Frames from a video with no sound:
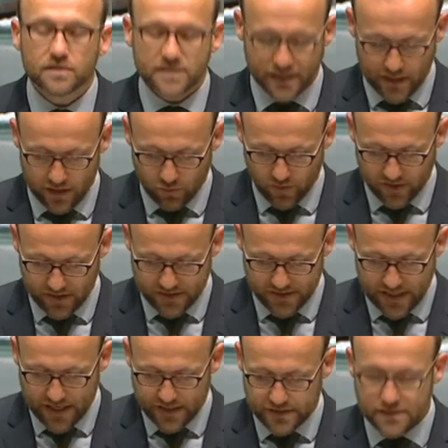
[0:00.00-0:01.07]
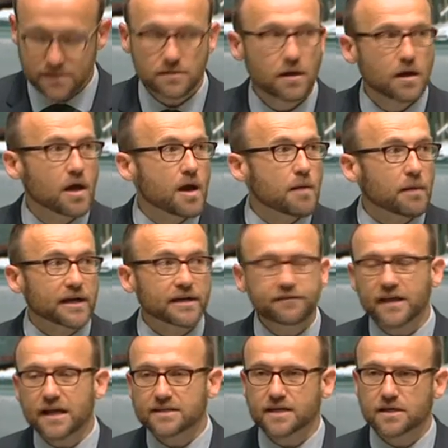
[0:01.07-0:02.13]
together with the states, but if
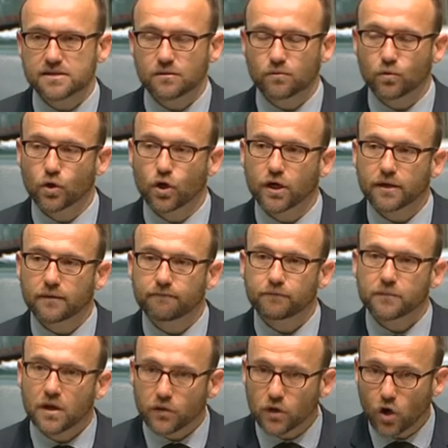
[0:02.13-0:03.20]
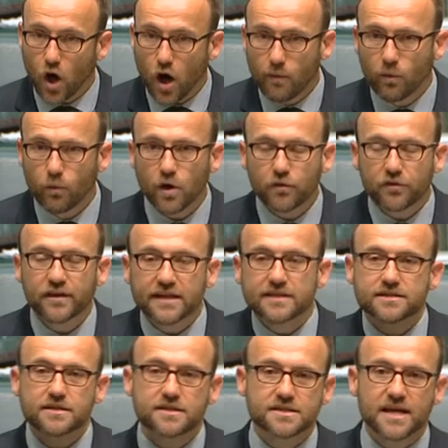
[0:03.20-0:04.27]
that doesn't work, the Commonwealth
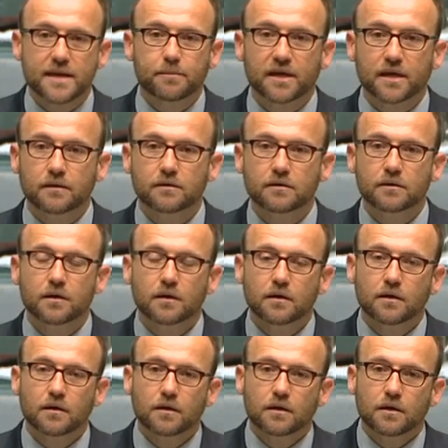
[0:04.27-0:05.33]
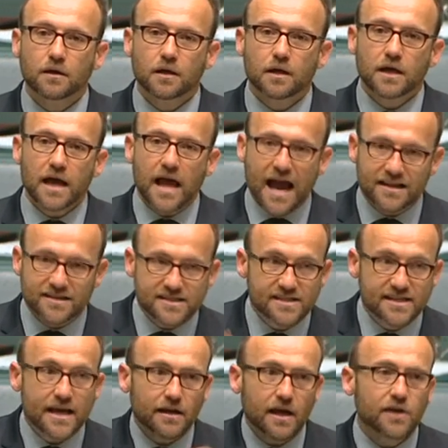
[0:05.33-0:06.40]
needs to step in and
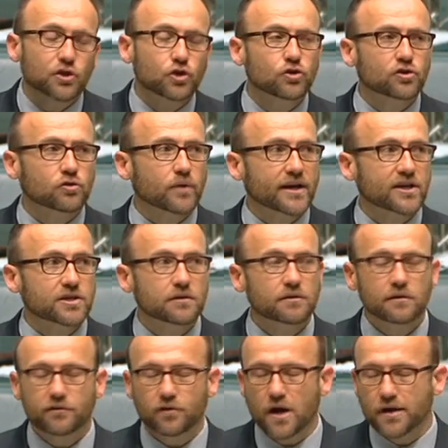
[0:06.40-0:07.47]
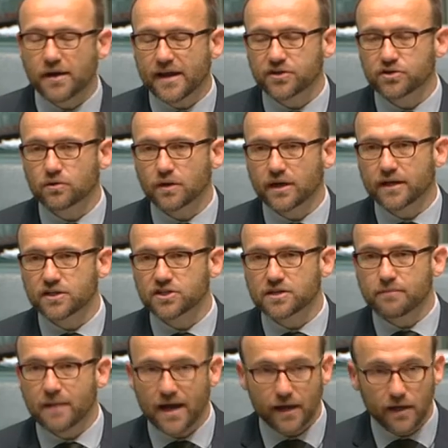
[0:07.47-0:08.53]
set a new direction for our national energy
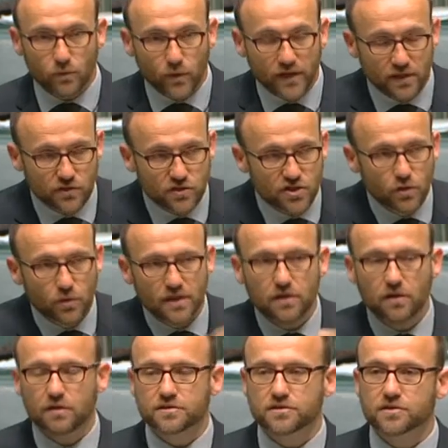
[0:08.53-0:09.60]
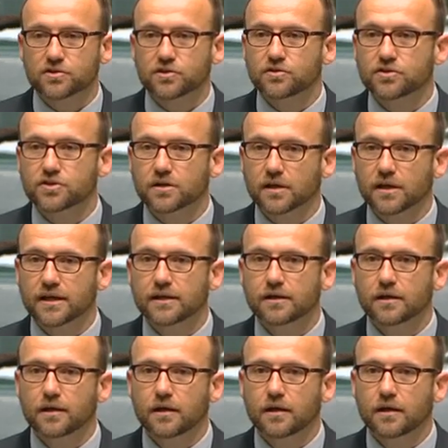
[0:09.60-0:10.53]
market. We can do it constitutionally,